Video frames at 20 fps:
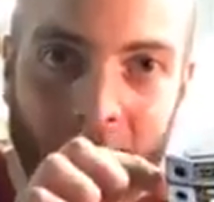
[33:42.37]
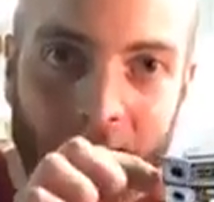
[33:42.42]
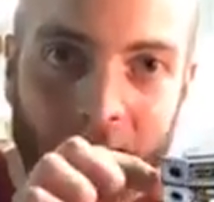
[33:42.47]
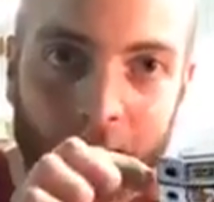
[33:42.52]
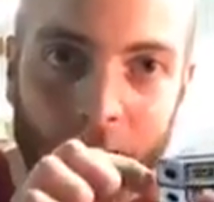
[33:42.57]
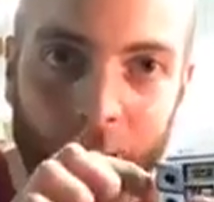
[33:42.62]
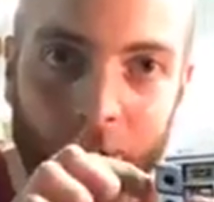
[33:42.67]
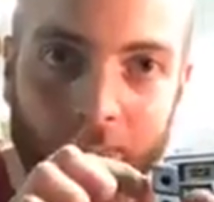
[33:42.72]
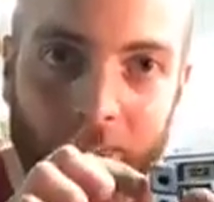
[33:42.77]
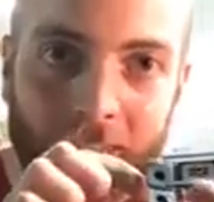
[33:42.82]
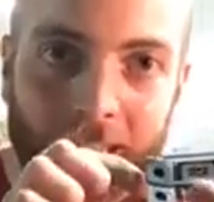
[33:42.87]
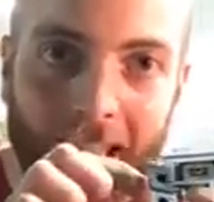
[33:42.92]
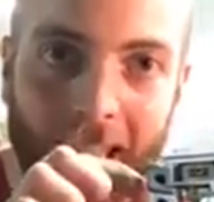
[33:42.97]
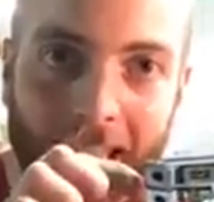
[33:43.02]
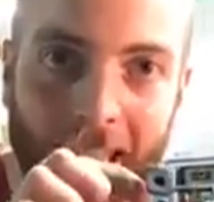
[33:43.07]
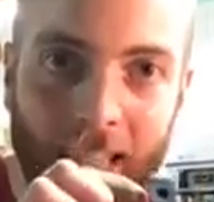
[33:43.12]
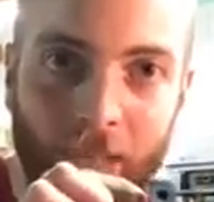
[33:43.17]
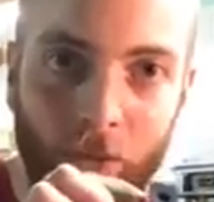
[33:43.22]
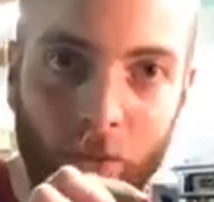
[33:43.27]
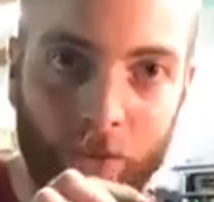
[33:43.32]
They're in the
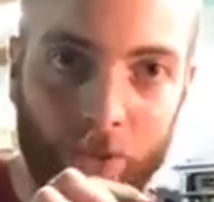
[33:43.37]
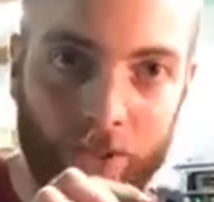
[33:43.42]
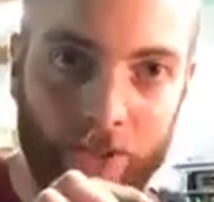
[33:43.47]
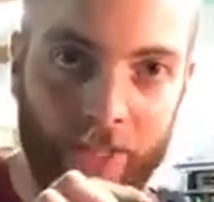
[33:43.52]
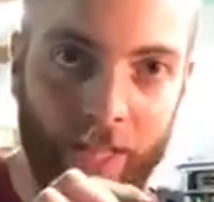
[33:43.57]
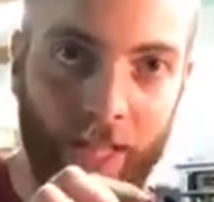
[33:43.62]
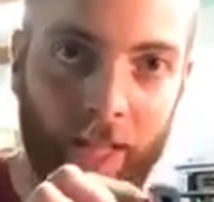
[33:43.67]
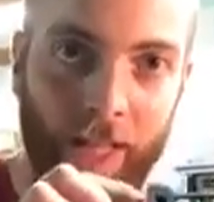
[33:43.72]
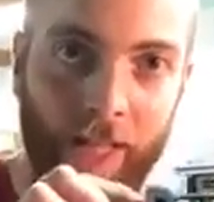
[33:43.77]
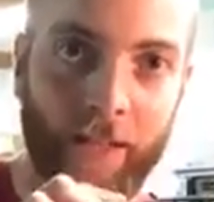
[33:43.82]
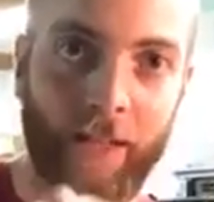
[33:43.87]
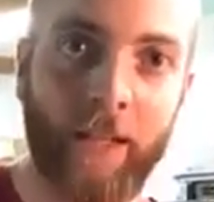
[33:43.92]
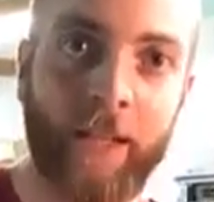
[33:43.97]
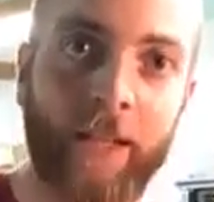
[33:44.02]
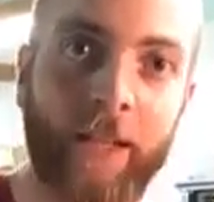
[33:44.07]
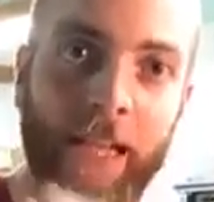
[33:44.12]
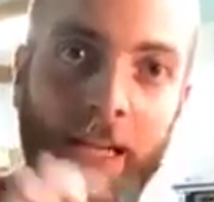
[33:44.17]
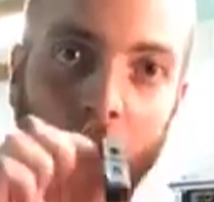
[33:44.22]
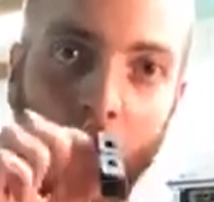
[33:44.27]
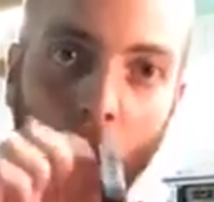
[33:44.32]
angled side.
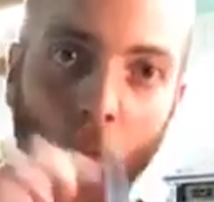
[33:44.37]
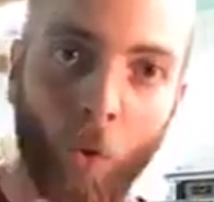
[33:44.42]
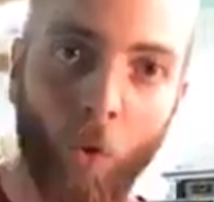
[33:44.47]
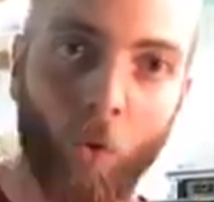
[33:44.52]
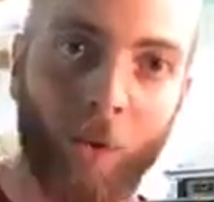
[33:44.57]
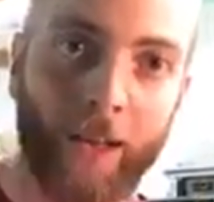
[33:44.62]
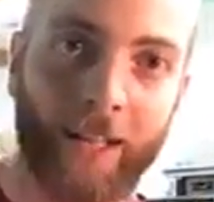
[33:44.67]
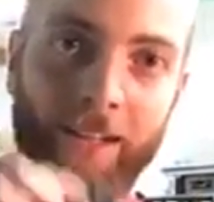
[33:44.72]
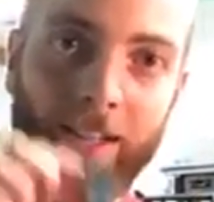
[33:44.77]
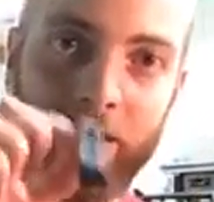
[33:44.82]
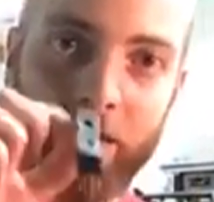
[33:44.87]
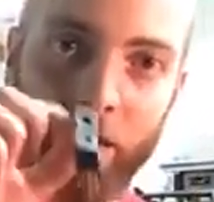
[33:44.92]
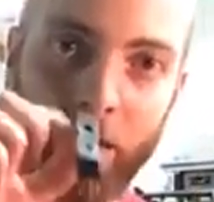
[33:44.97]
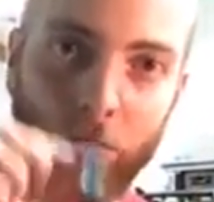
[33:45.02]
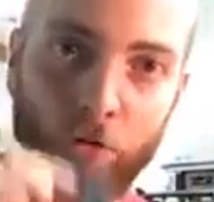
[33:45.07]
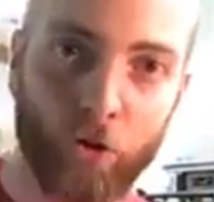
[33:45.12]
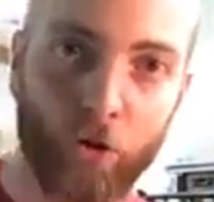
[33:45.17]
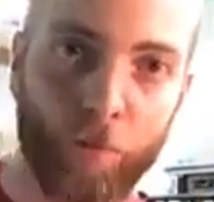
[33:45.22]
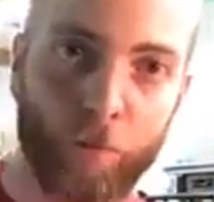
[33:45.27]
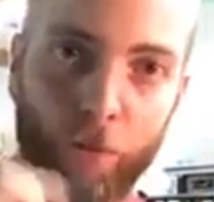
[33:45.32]
It orients the
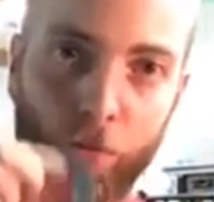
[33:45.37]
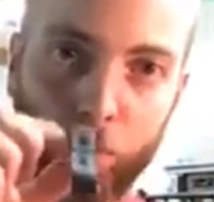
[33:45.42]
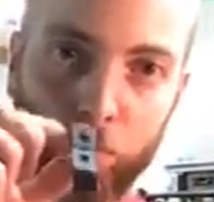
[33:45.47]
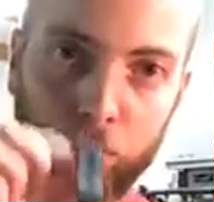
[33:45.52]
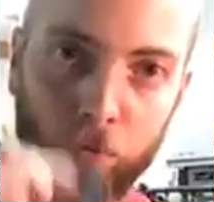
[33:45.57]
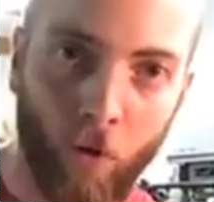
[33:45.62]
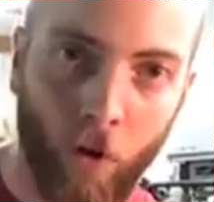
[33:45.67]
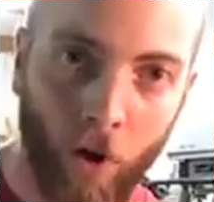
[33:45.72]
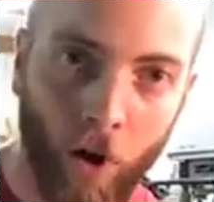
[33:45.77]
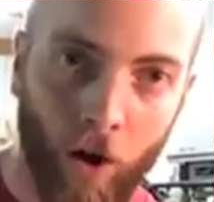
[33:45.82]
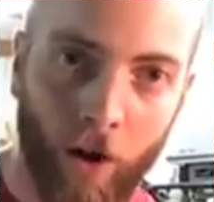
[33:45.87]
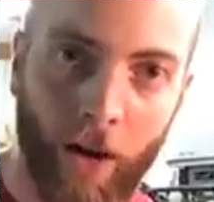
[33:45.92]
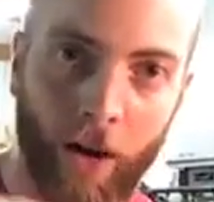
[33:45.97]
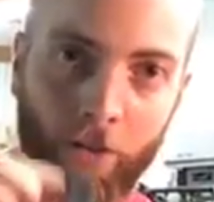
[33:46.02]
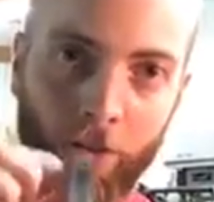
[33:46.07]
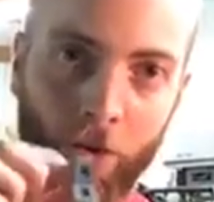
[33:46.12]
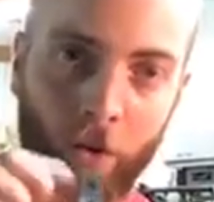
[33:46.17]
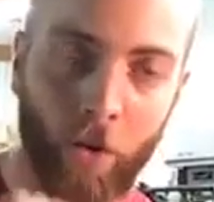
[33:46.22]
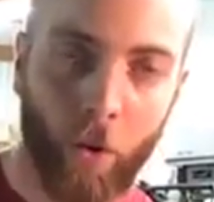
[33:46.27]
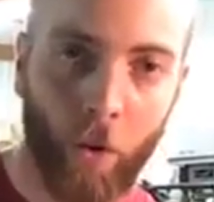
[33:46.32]
loop wrong on
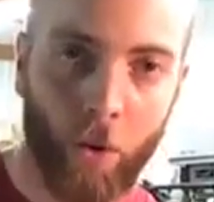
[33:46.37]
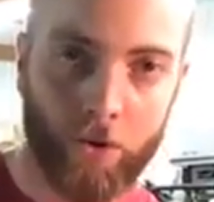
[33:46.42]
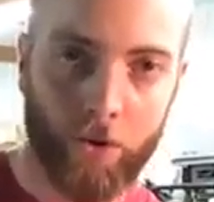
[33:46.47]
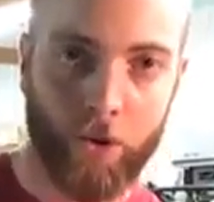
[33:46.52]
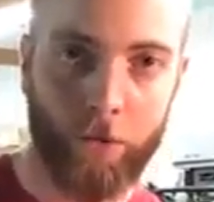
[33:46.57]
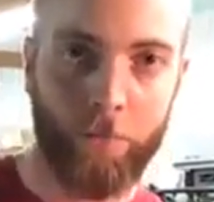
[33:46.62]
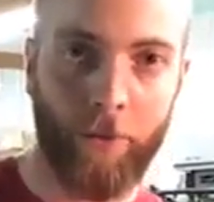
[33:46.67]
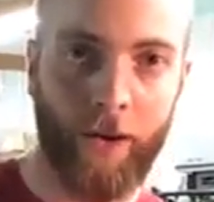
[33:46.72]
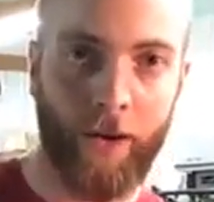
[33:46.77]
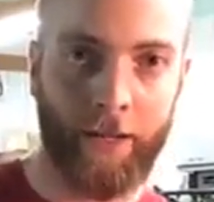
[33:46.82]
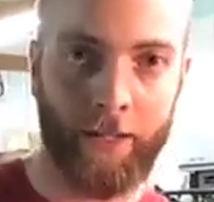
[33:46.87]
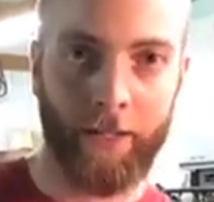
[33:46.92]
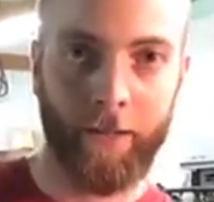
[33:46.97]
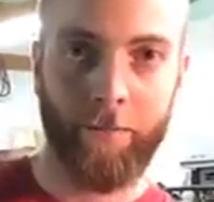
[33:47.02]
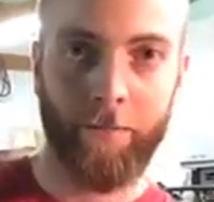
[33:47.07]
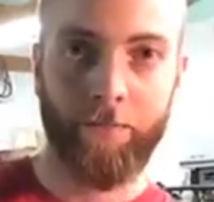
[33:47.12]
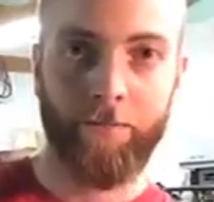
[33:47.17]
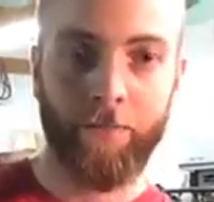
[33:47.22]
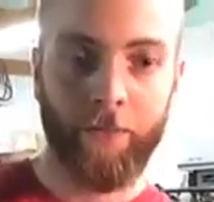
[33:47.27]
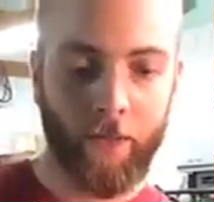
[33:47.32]
the holster body.
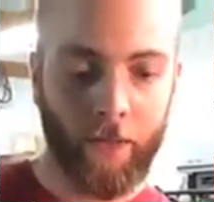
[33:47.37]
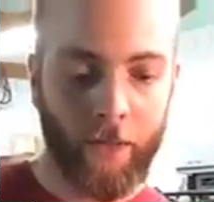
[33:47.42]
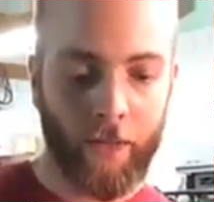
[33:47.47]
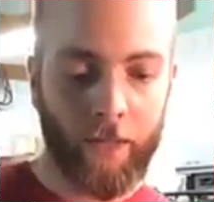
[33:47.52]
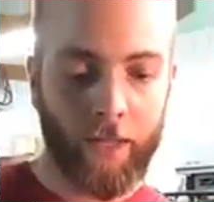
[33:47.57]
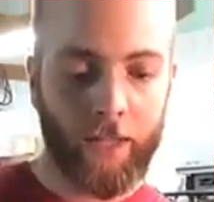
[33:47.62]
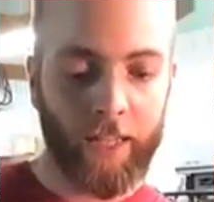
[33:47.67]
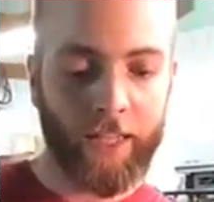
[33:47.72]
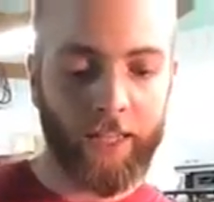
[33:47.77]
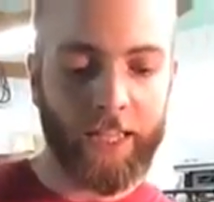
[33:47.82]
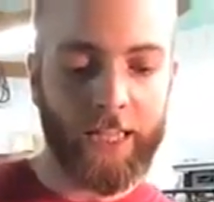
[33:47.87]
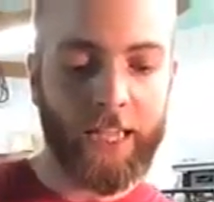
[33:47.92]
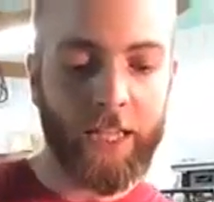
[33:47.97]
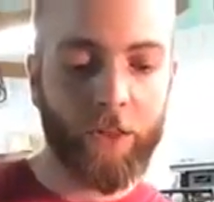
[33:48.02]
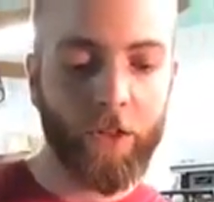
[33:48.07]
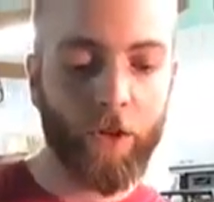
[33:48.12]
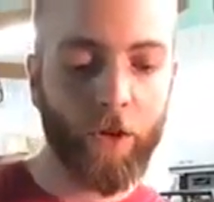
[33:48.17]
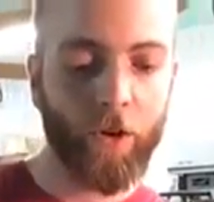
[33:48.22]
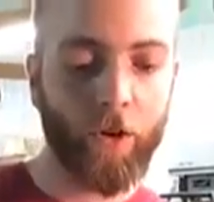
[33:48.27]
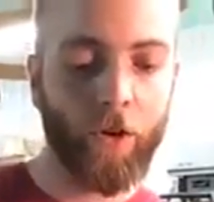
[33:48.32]
It
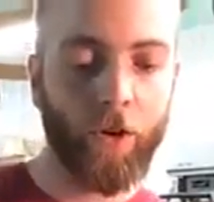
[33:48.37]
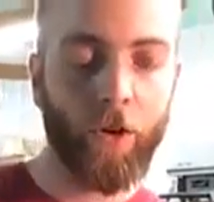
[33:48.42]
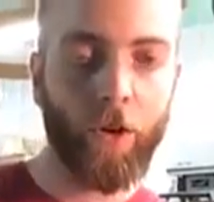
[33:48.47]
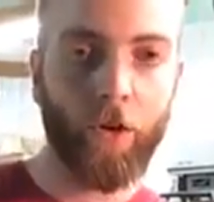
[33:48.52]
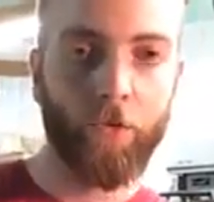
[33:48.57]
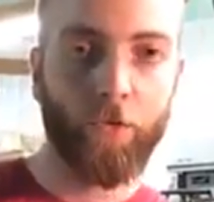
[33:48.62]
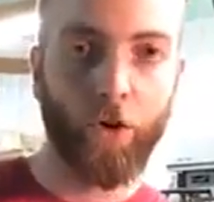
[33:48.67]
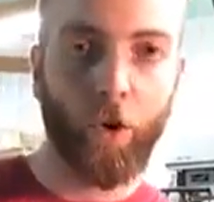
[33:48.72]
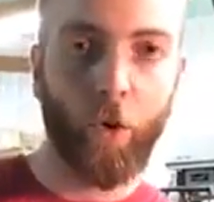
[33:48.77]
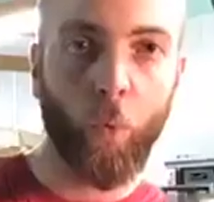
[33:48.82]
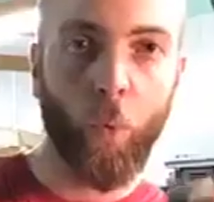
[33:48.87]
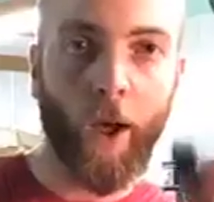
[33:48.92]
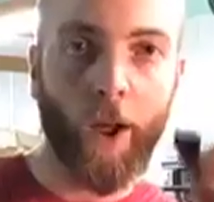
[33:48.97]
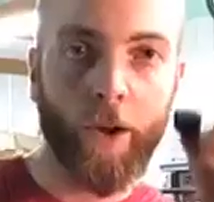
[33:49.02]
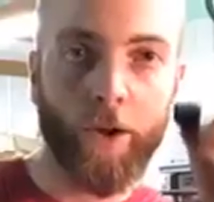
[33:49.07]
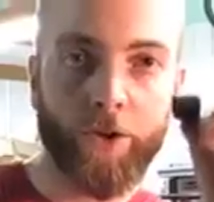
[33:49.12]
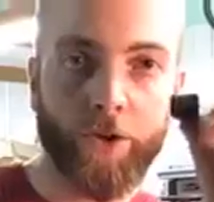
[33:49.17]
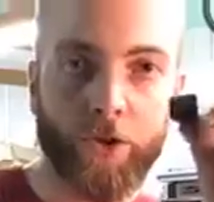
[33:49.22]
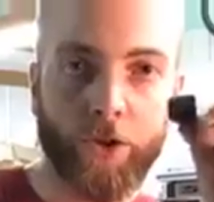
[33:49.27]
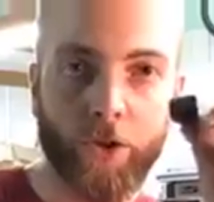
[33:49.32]
either
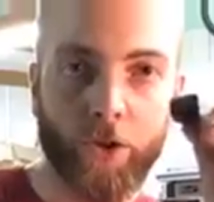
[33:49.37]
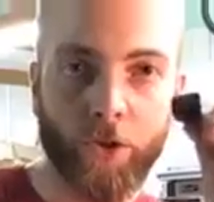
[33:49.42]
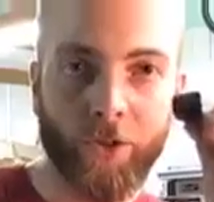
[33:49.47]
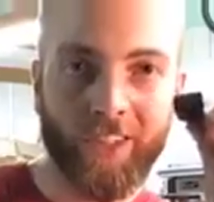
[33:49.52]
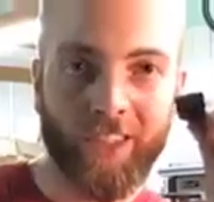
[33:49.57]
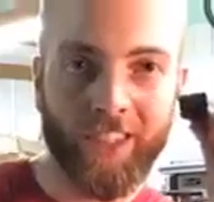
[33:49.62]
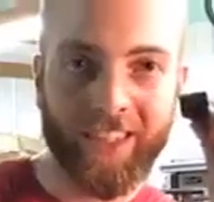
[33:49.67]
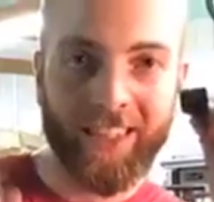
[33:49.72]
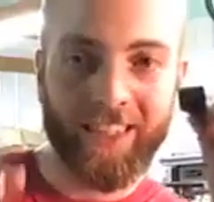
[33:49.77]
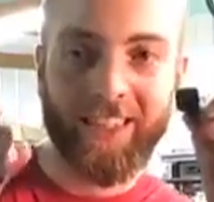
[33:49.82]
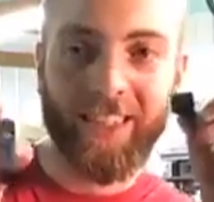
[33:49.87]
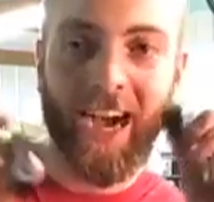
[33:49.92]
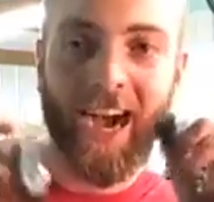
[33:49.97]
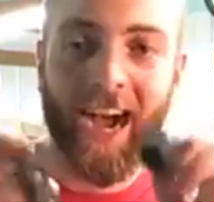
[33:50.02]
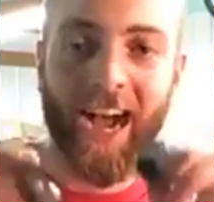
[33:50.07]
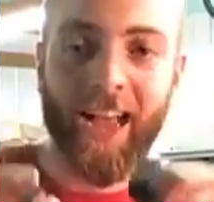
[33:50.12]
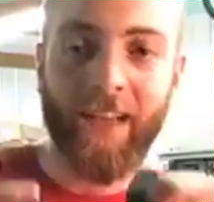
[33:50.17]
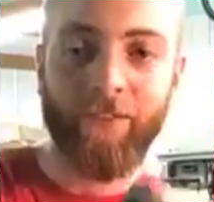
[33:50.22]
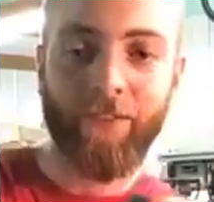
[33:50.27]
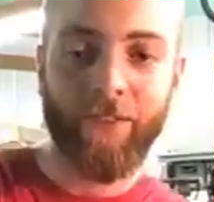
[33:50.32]
requires you to
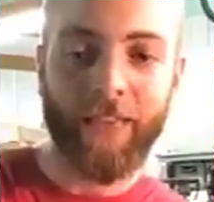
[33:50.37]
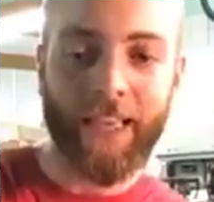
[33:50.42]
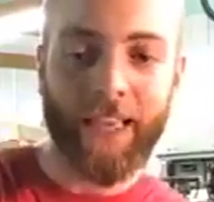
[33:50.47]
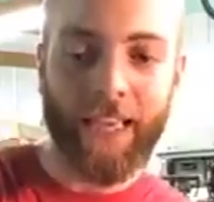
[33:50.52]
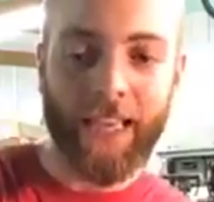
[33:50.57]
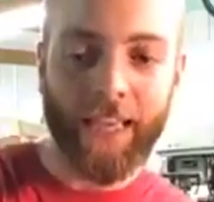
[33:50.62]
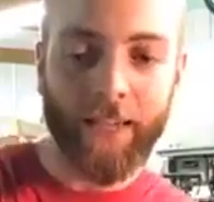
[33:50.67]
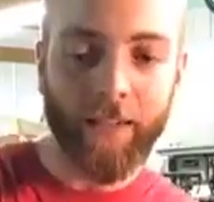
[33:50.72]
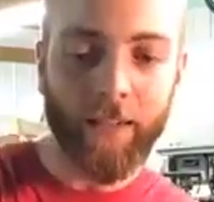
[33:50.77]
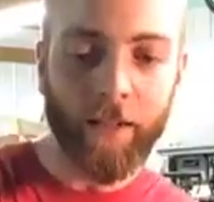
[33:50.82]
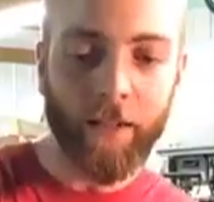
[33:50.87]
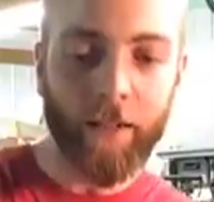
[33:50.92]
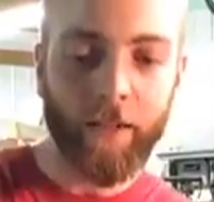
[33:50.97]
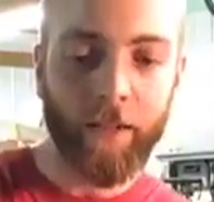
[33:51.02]
dive in